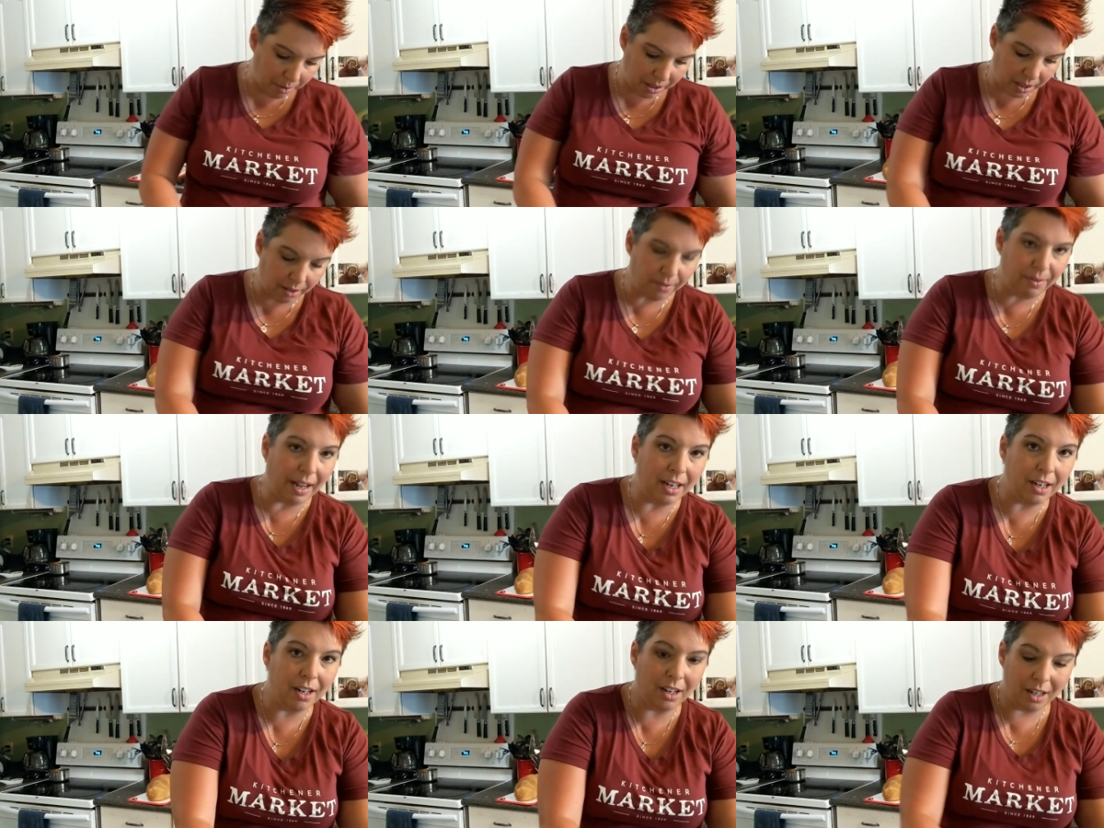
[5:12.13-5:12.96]
with the
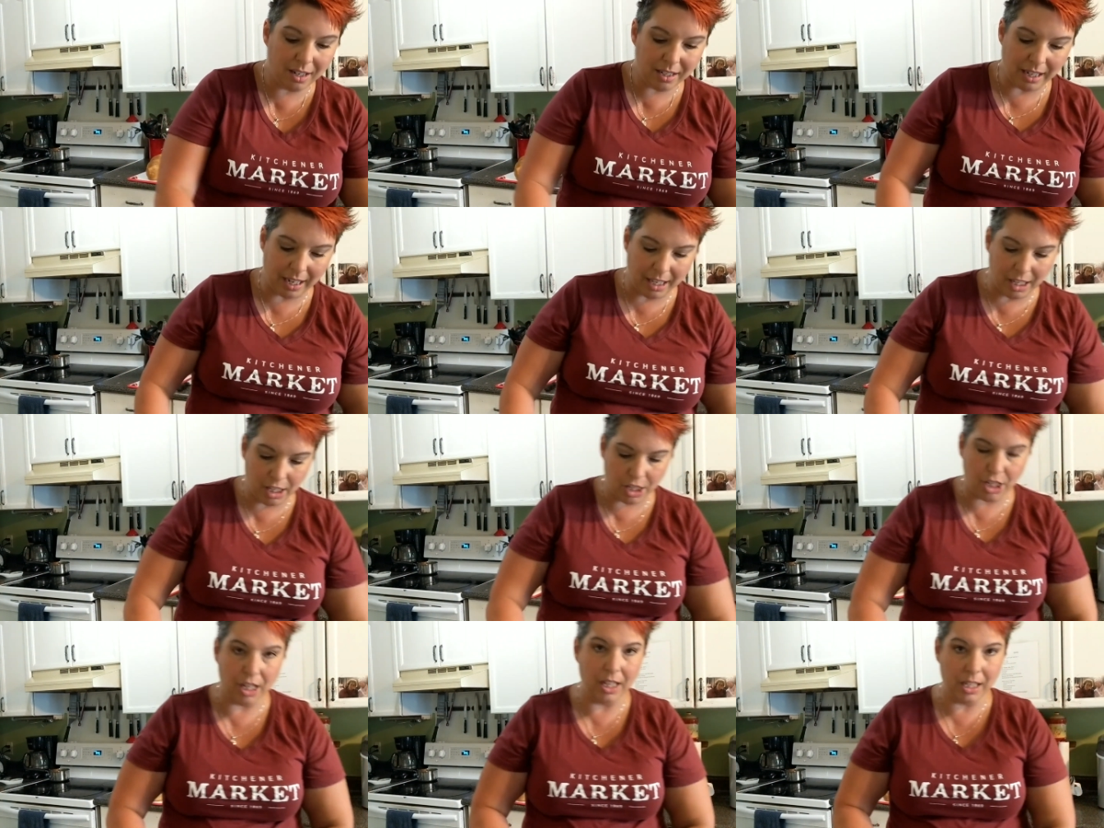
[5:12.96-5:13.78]
vendors
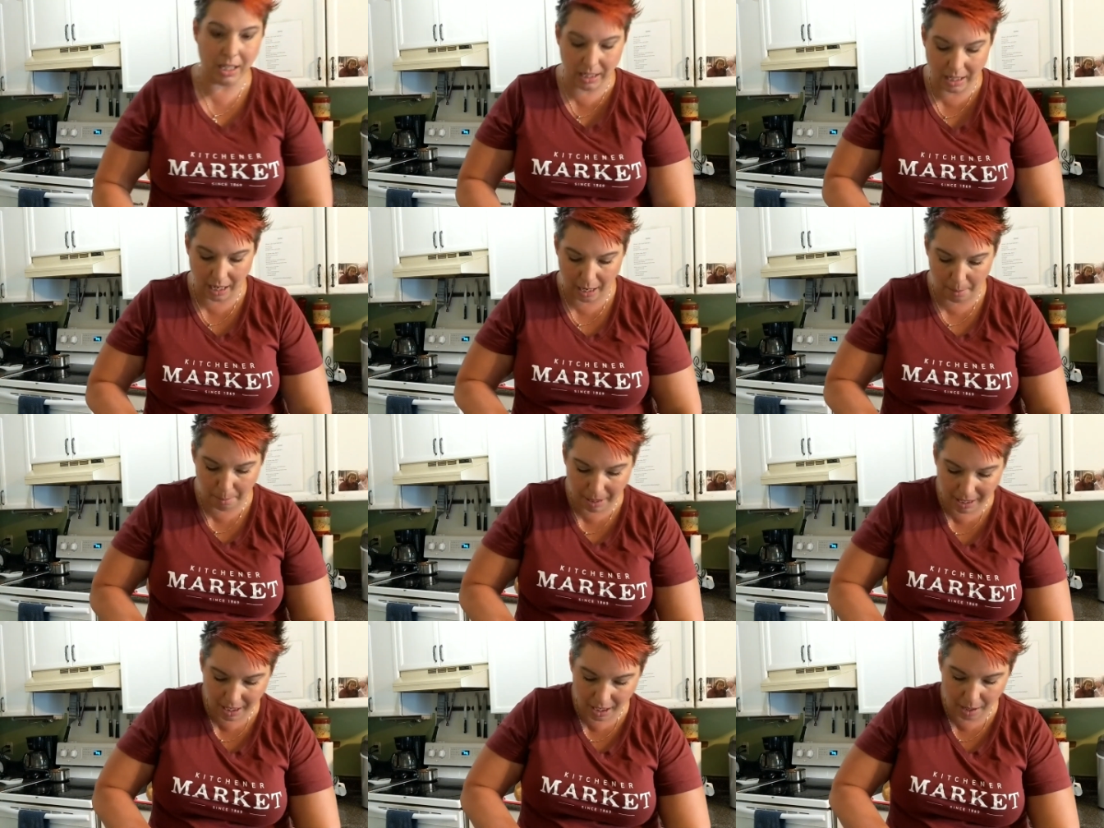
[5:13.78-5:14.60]
and just uh,
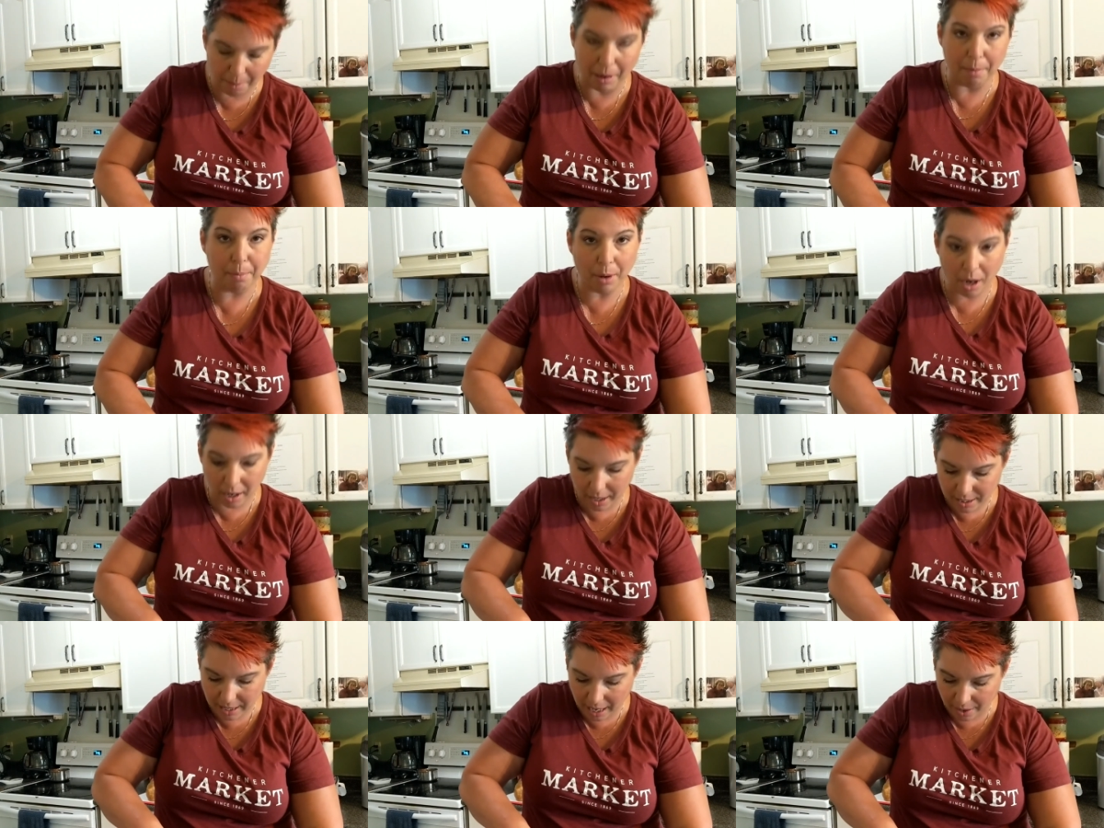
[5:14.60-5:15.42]
picking up my
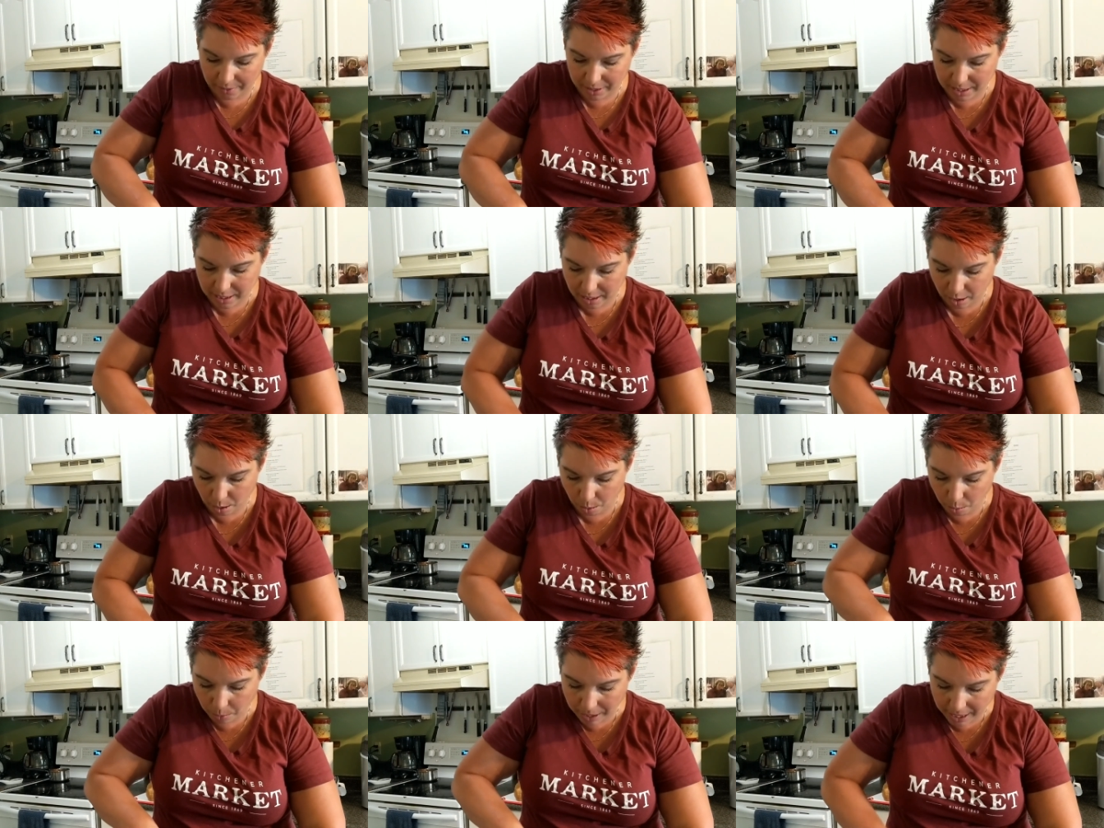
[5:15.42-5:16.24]
products every
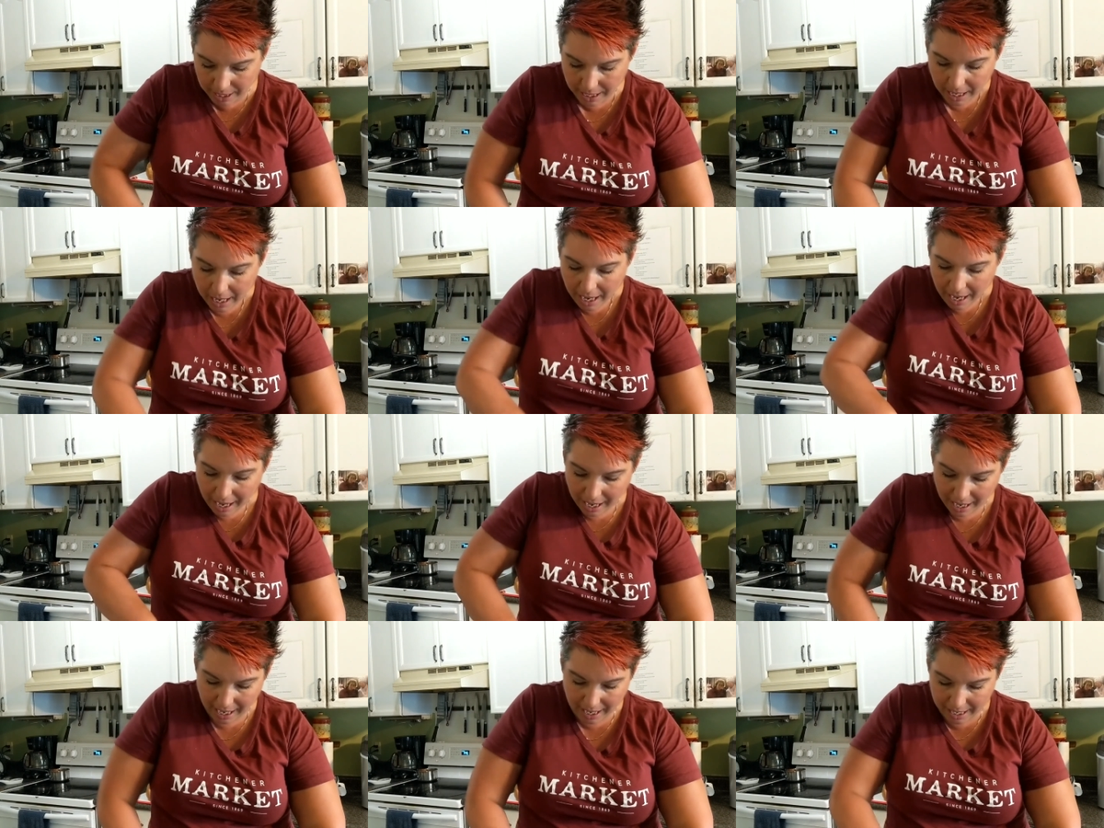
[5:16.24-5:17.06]
single week
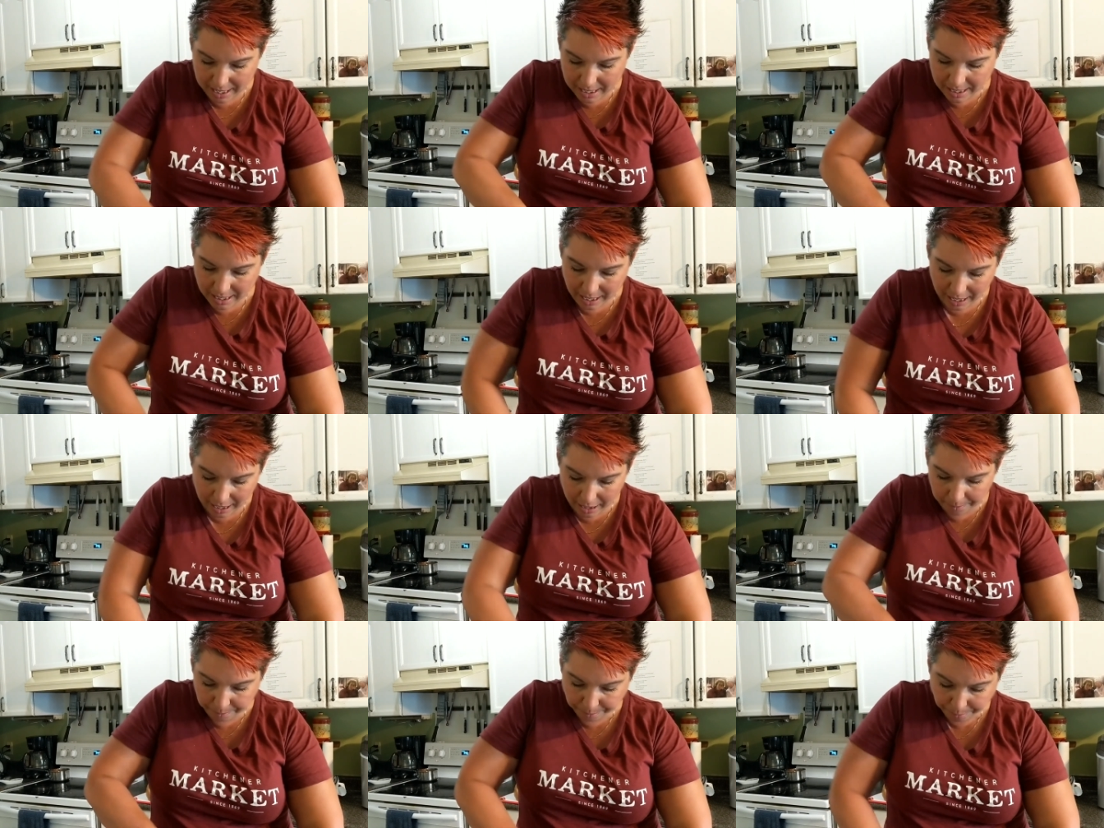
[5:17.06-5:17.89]
and uh,